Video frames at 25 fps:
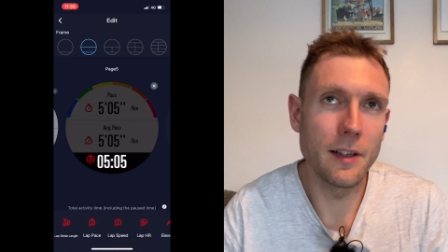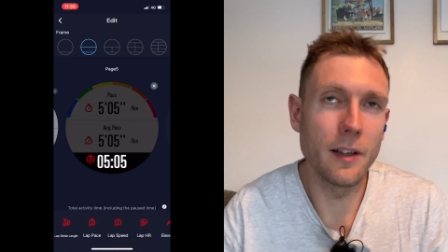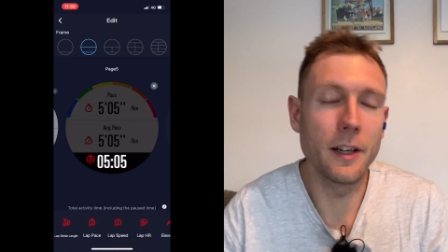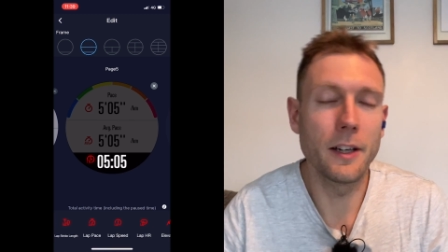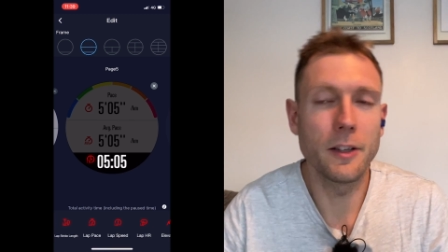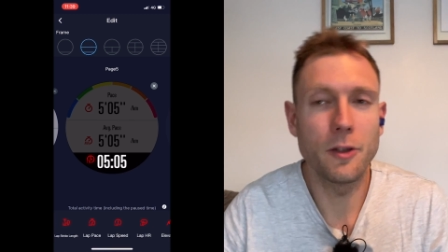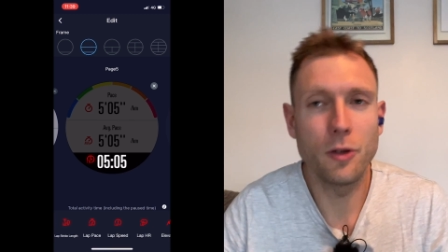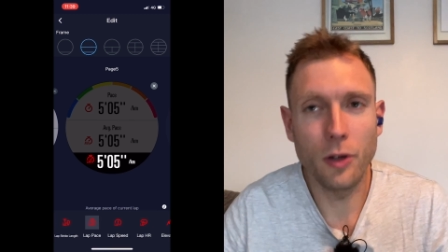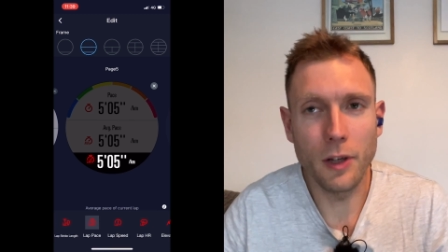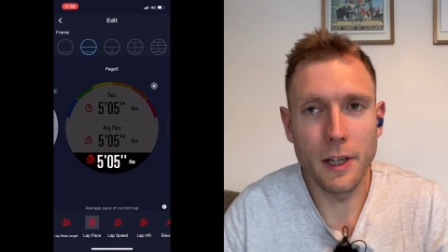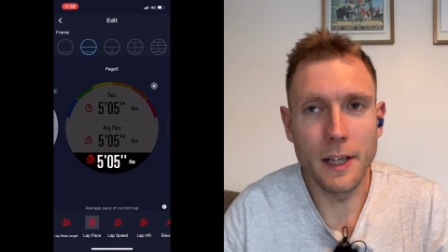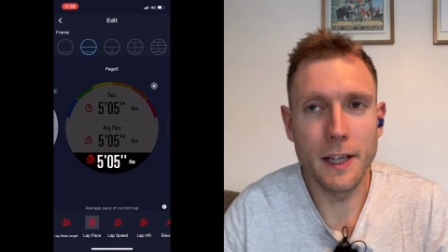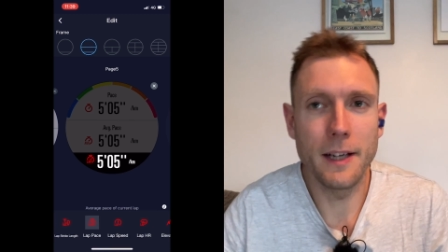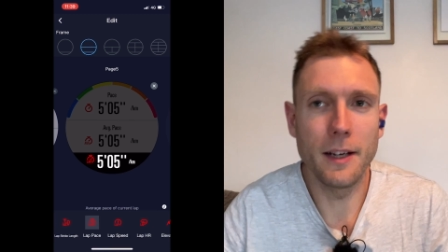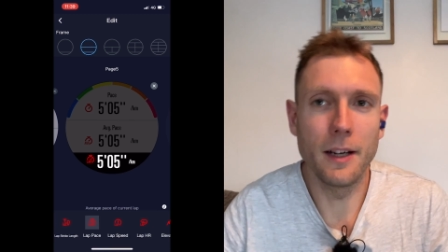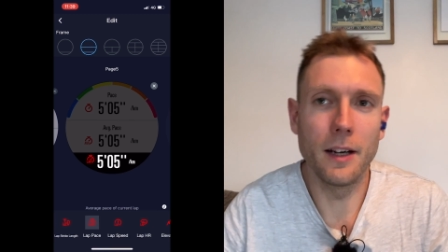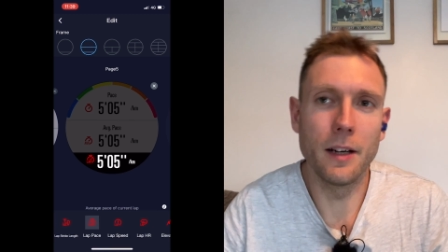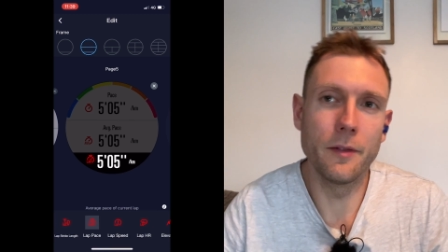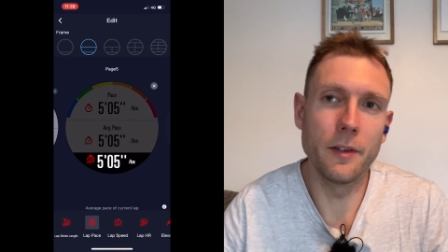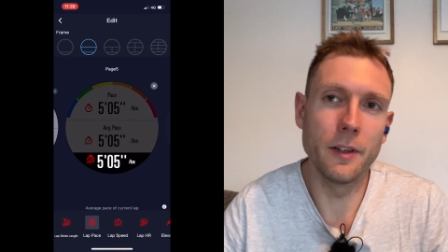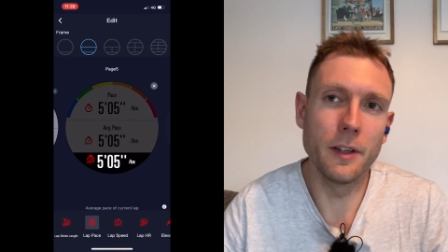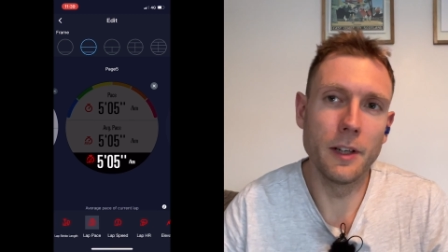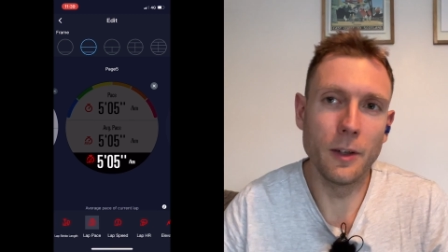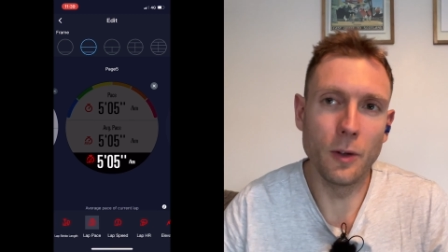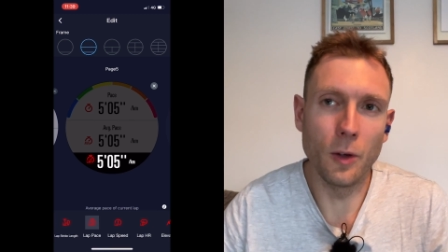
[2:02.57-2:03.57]
like tree
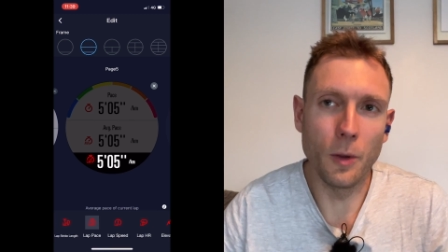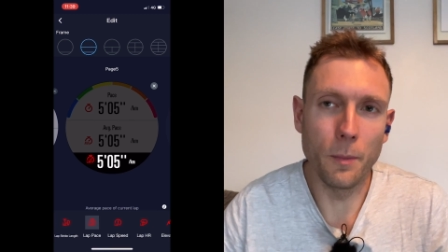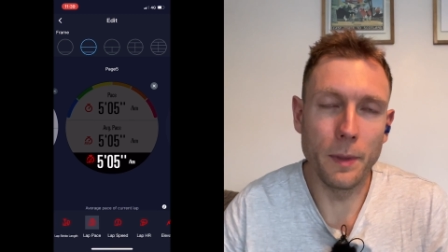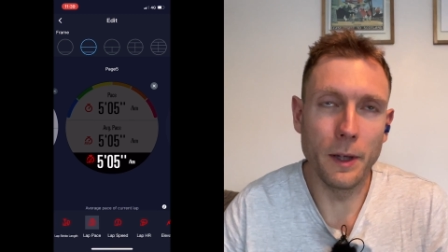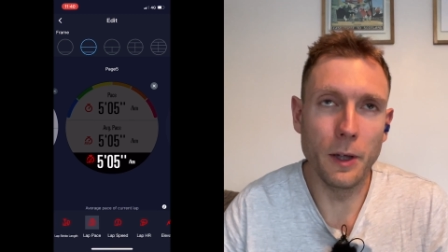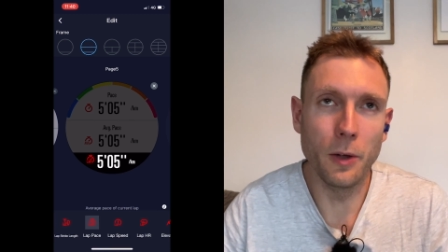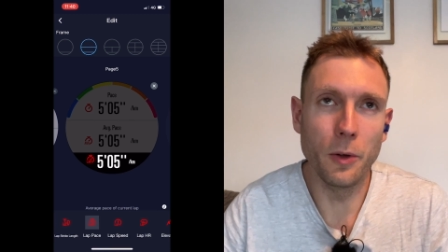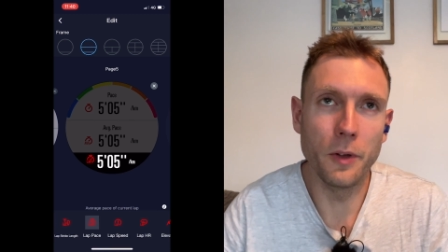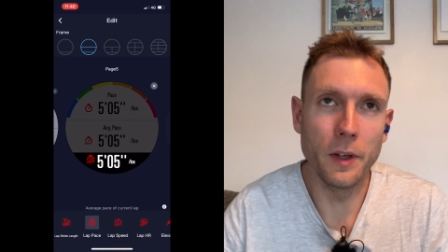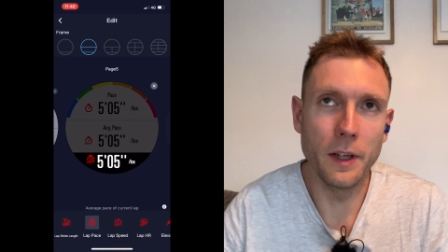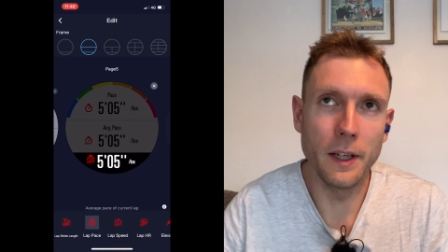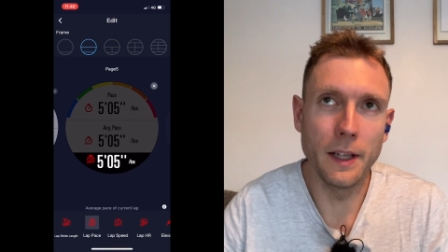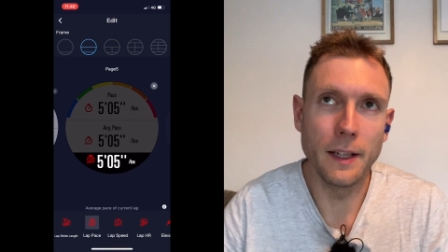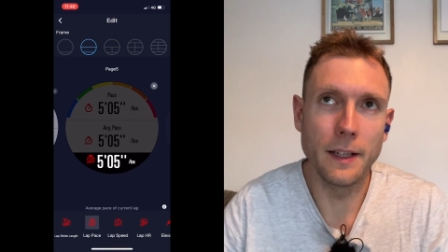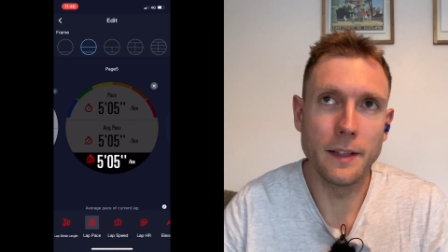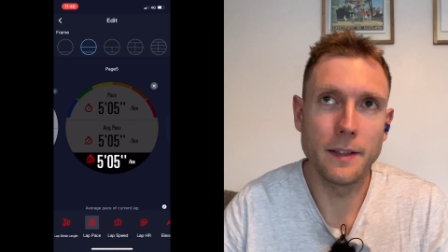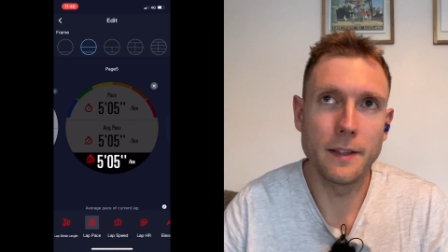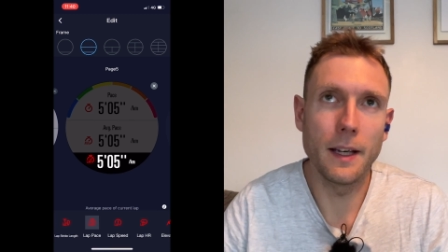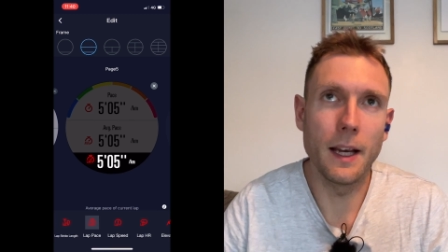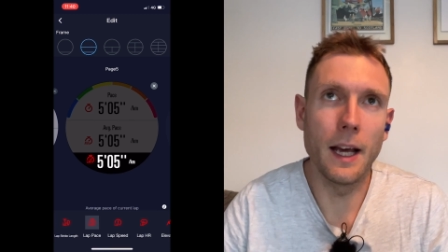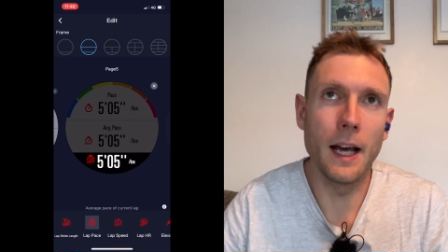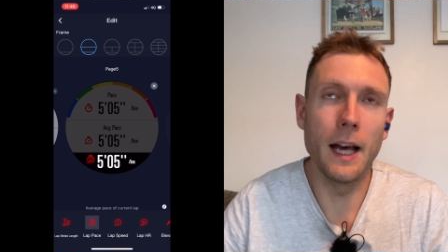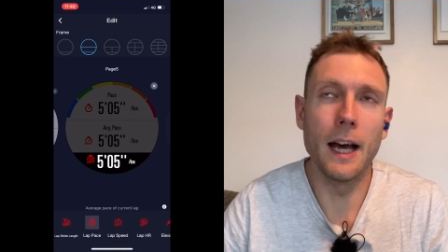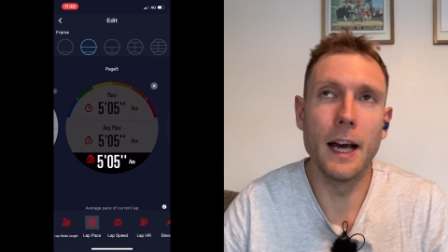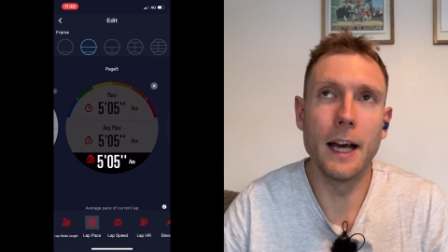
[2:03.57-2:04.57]
cover or buildings,
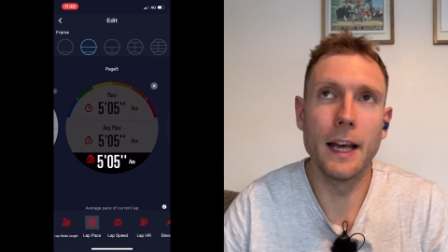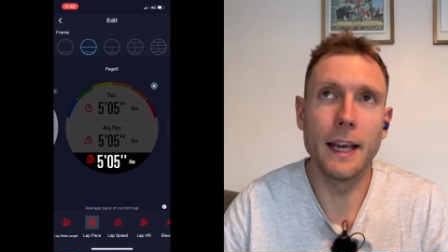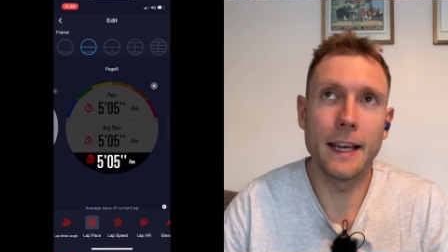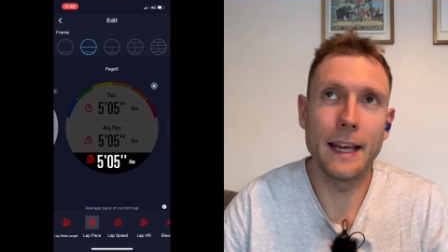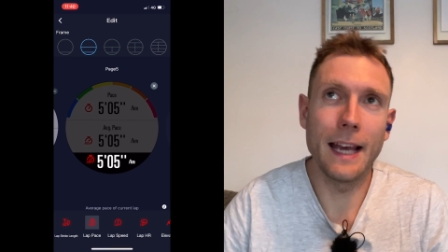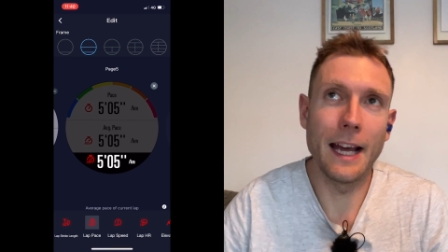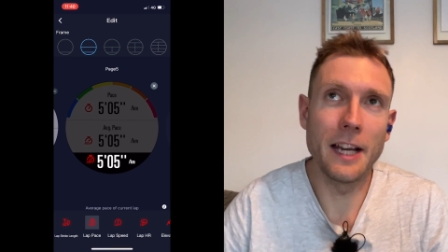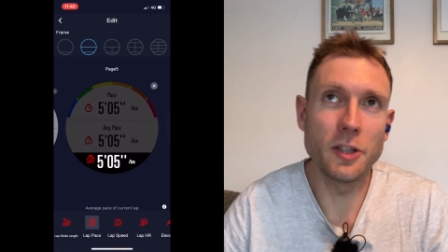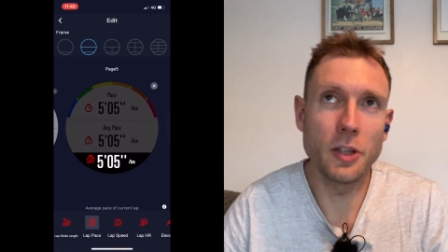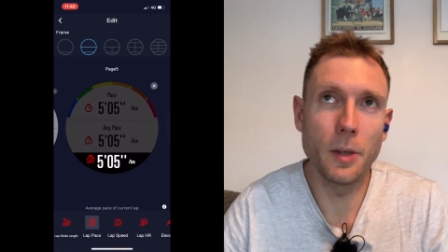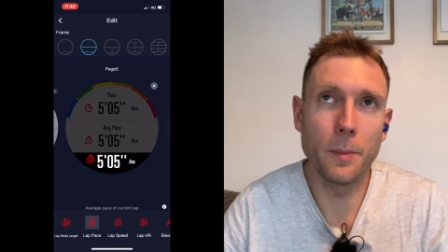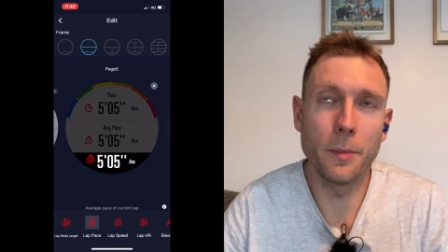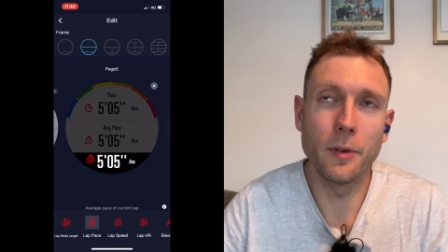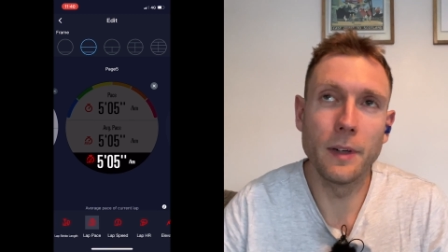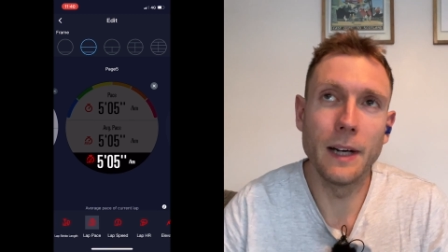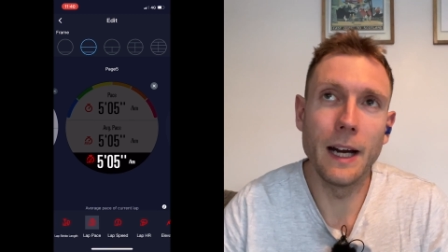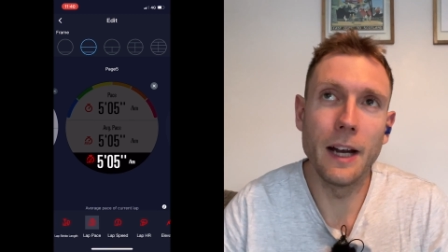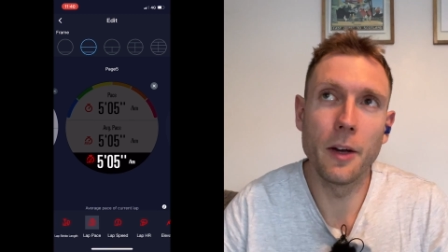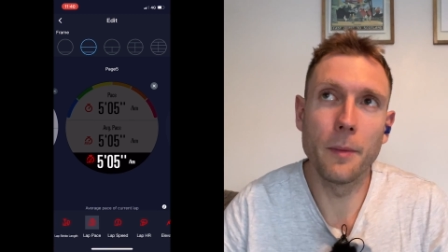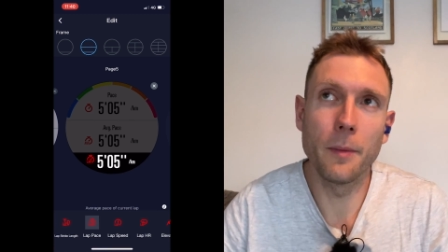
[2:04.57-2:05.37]
it can jump around a